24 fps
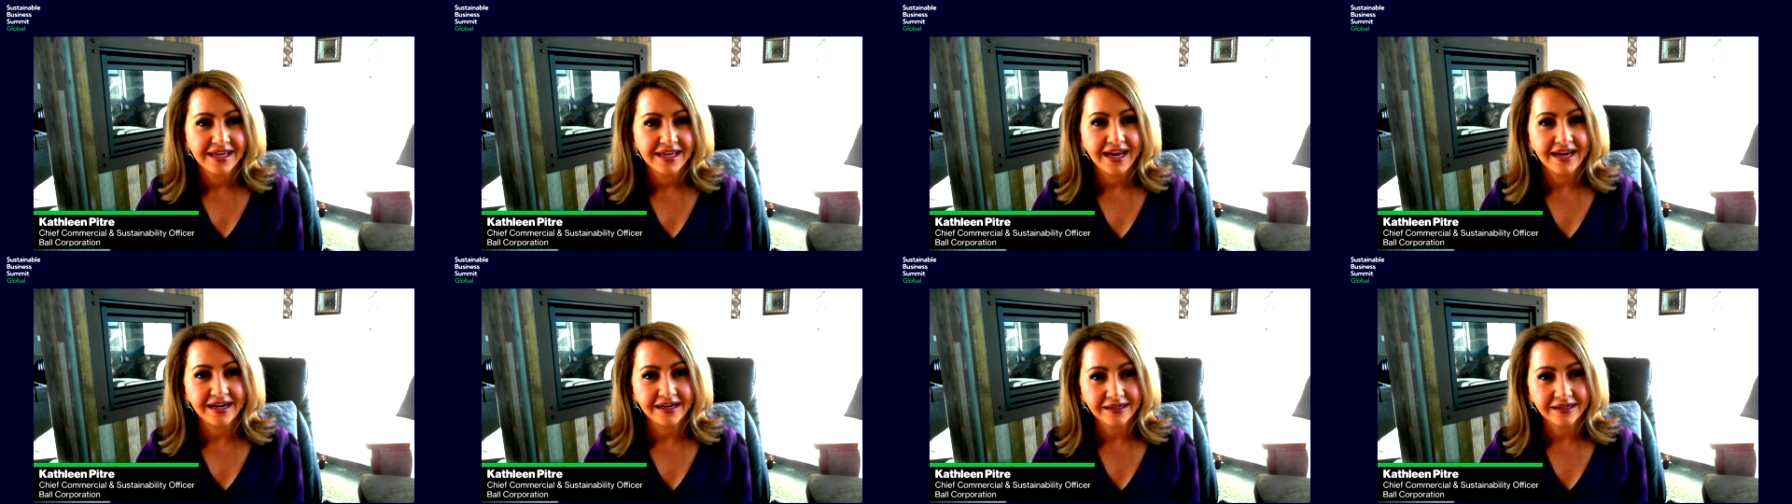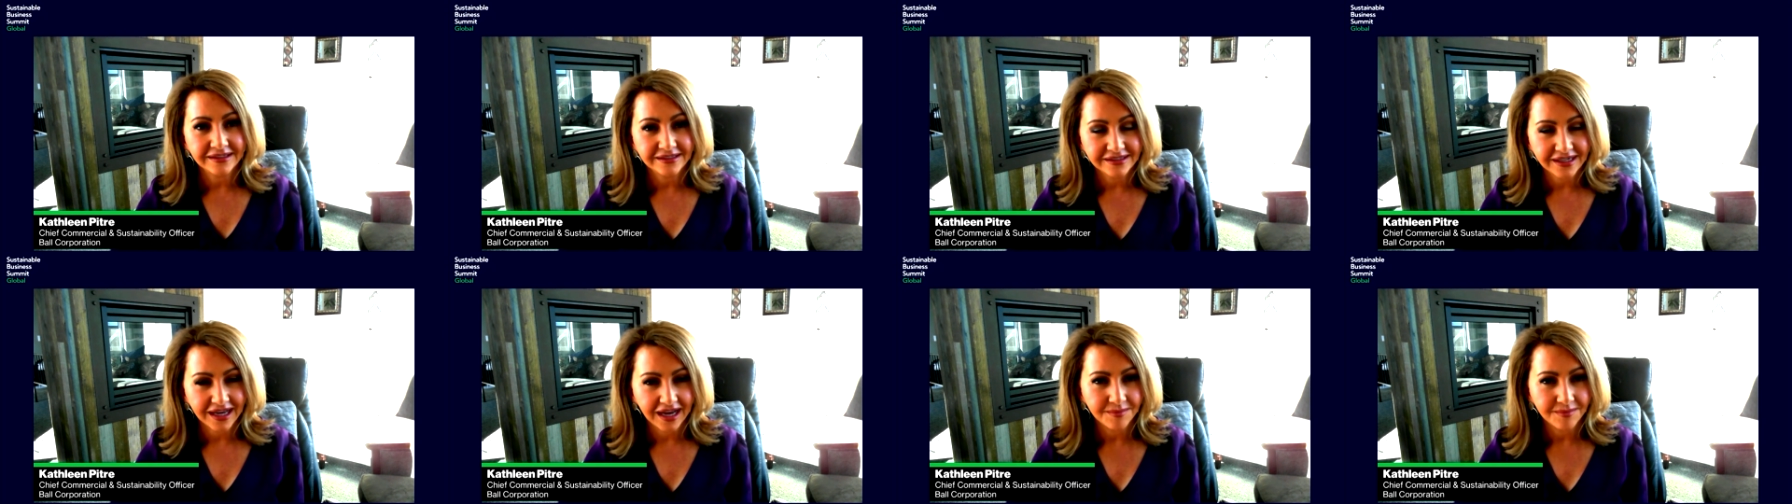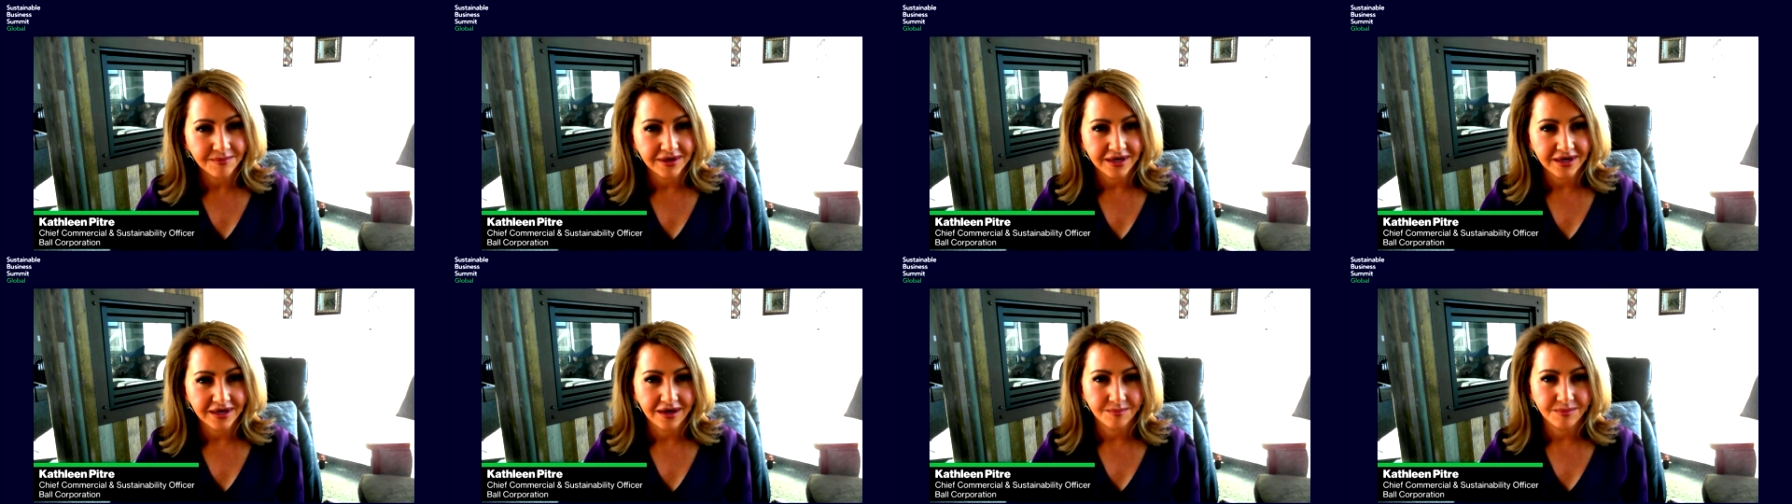and
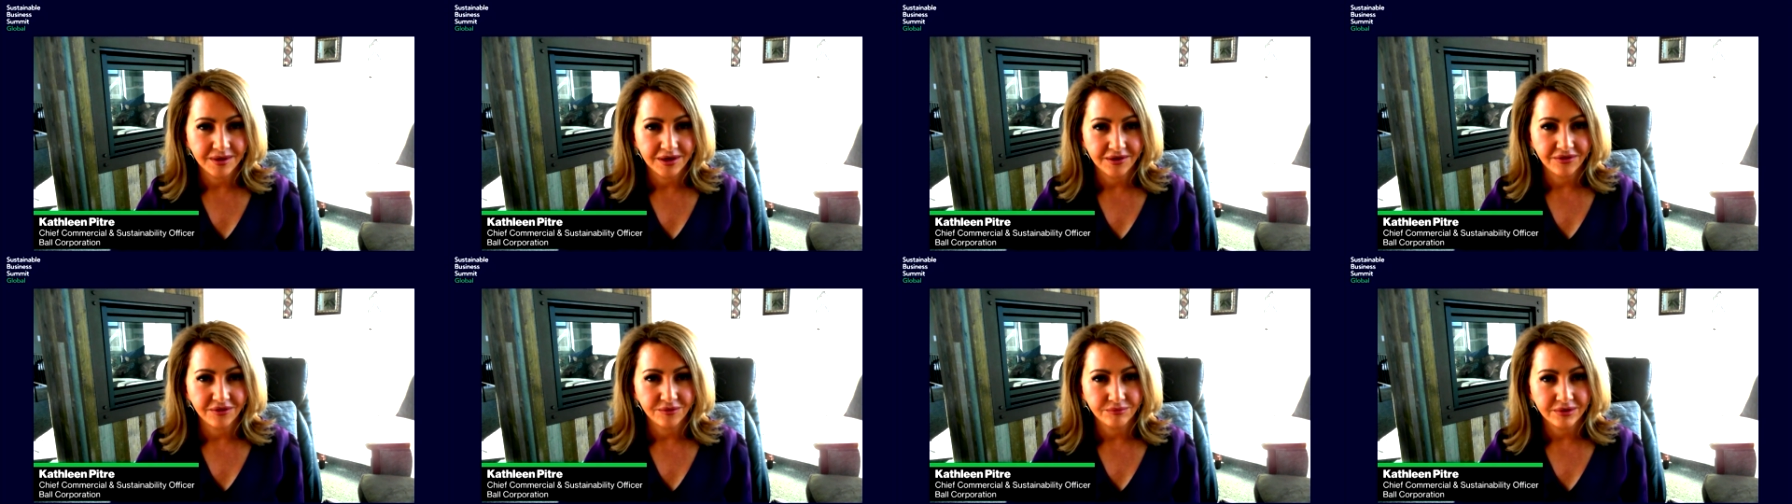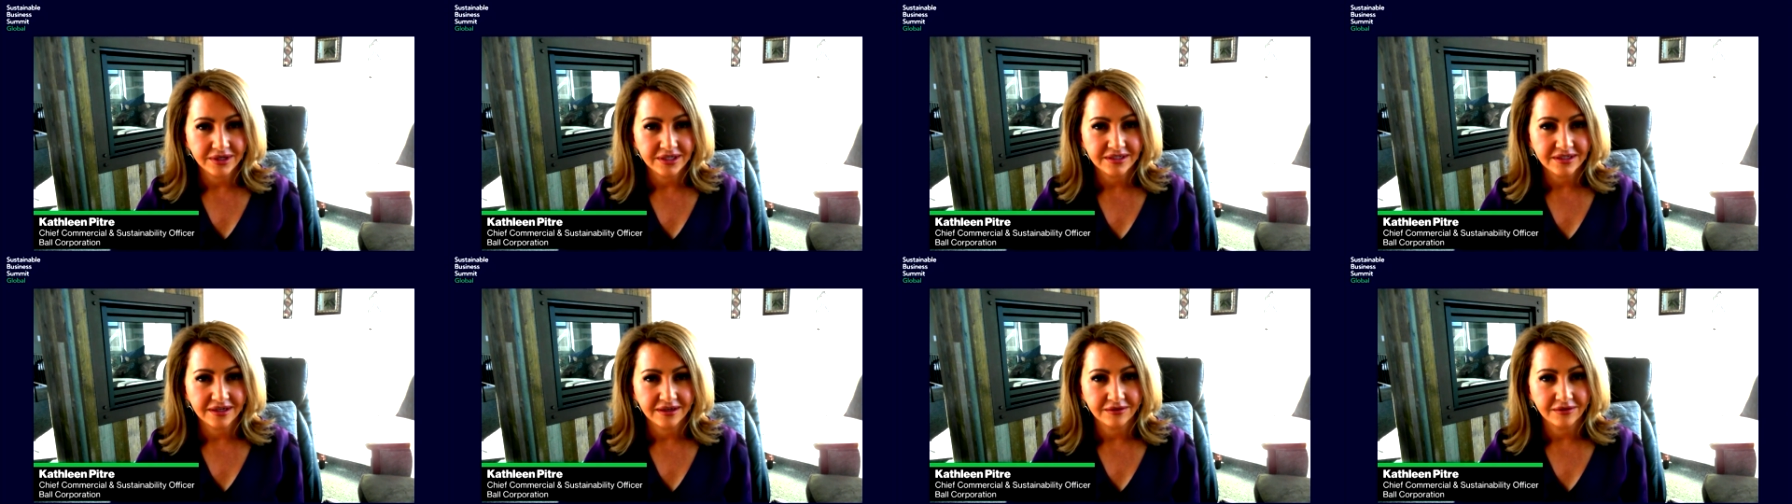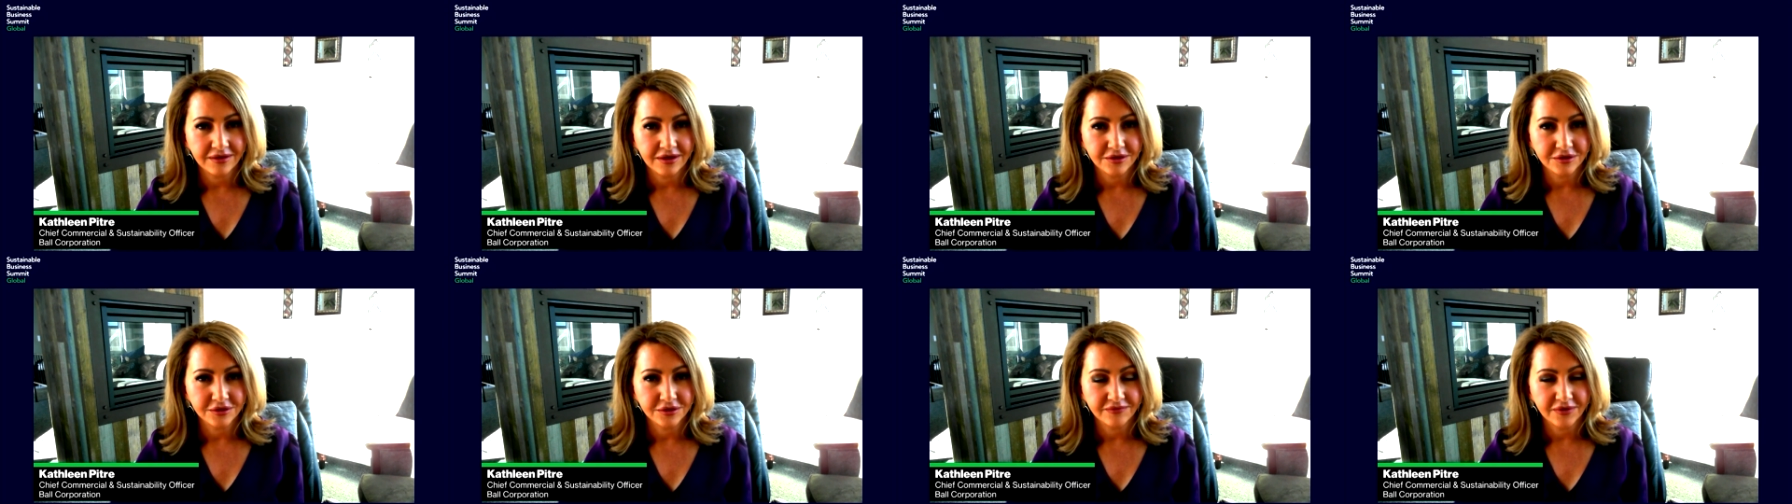excitement about the retail
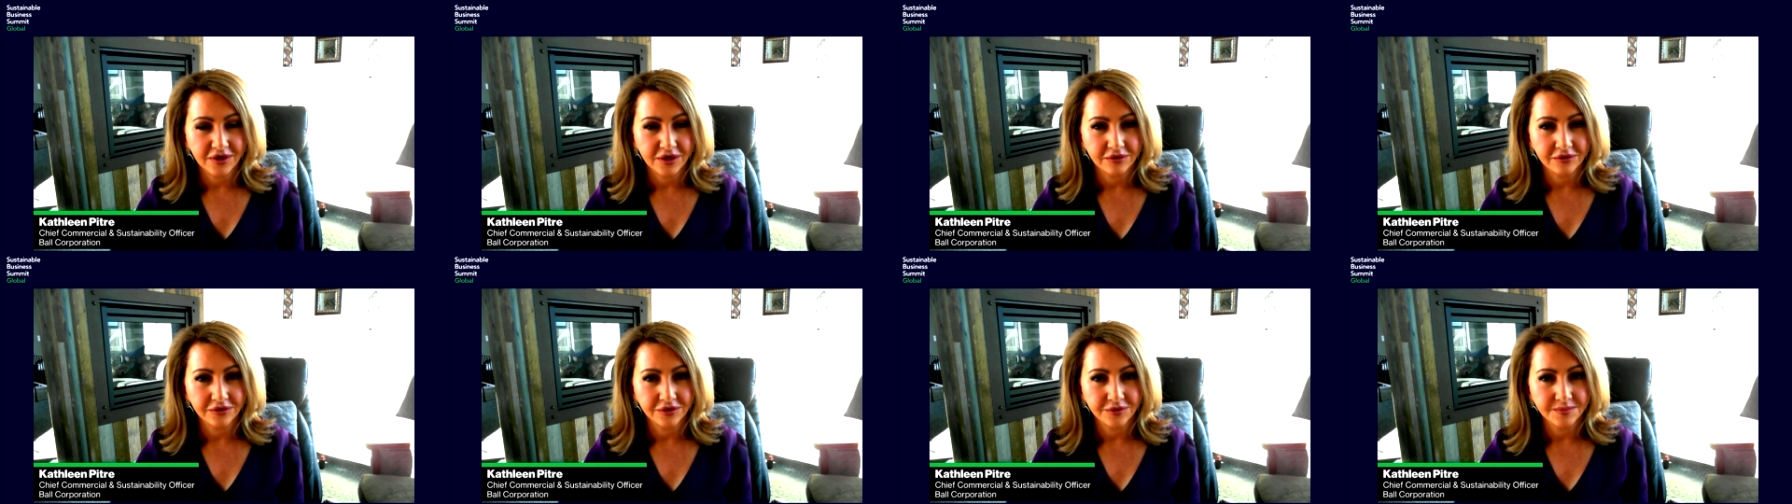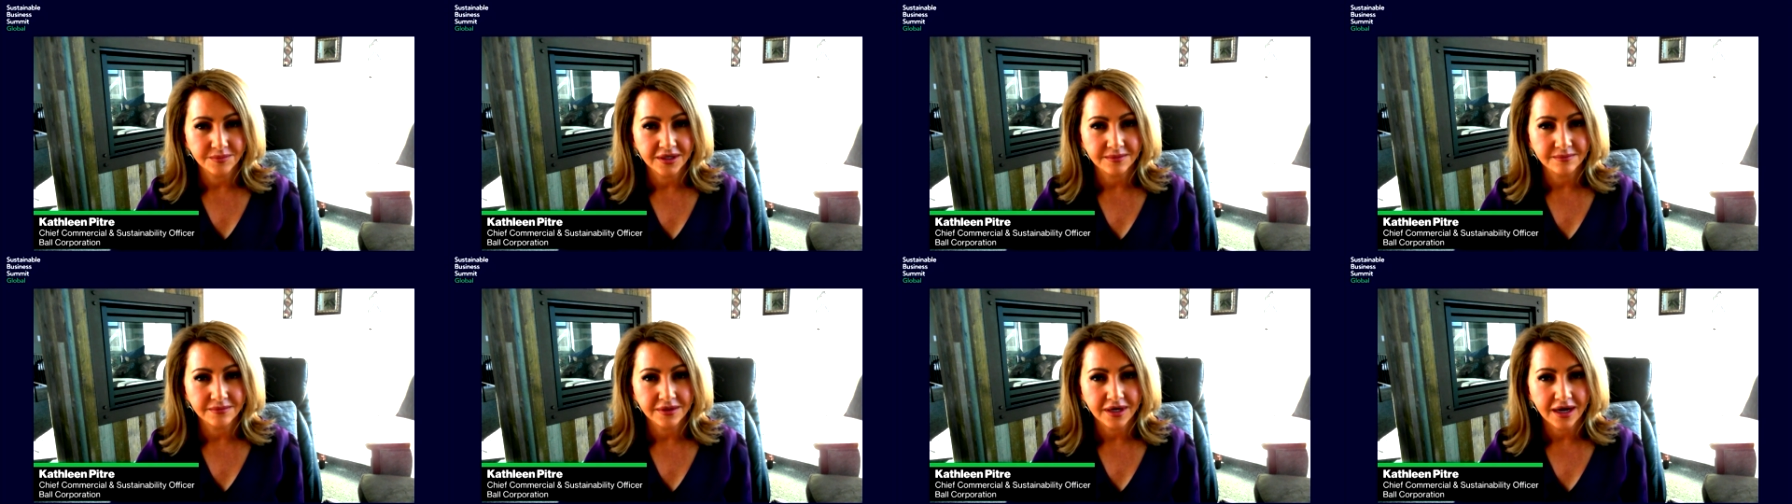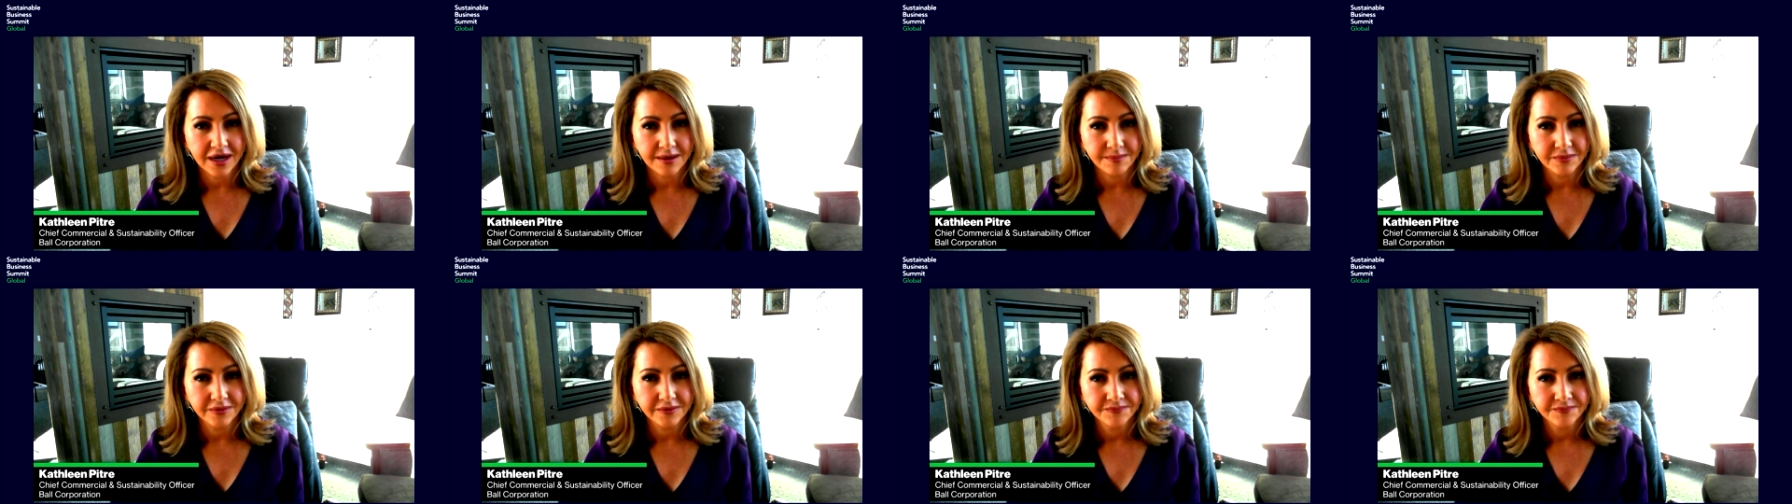launch of our aluminum
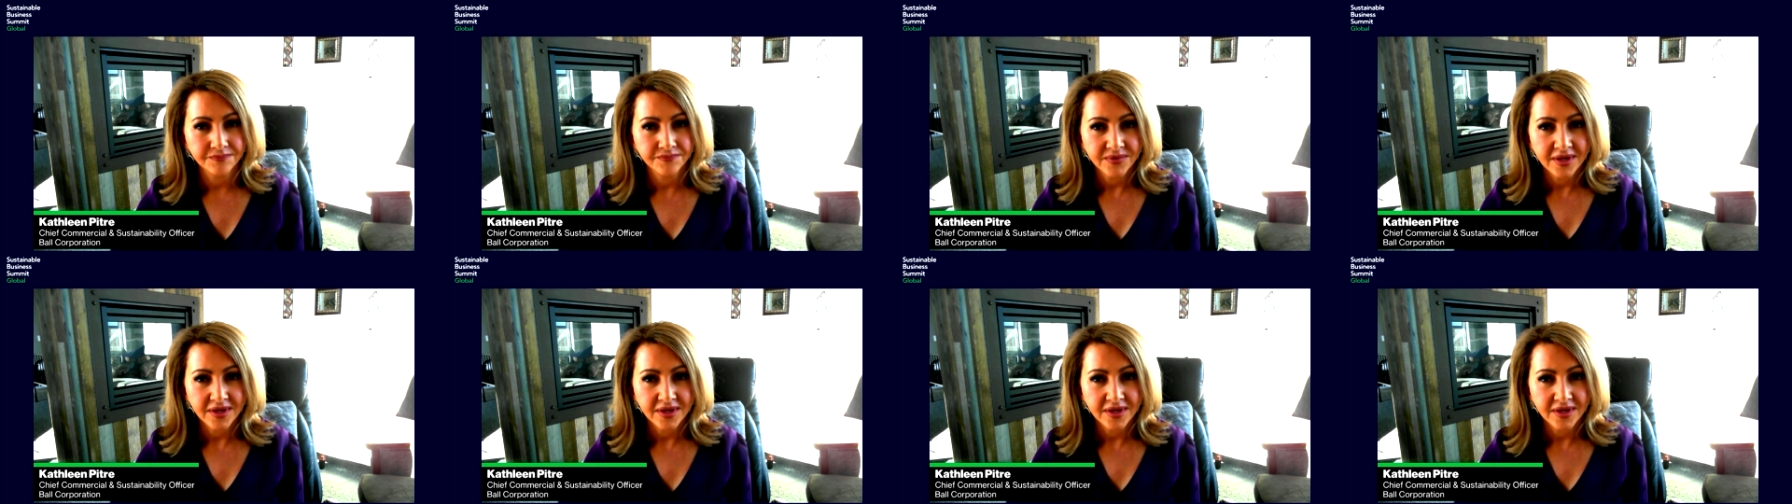cup.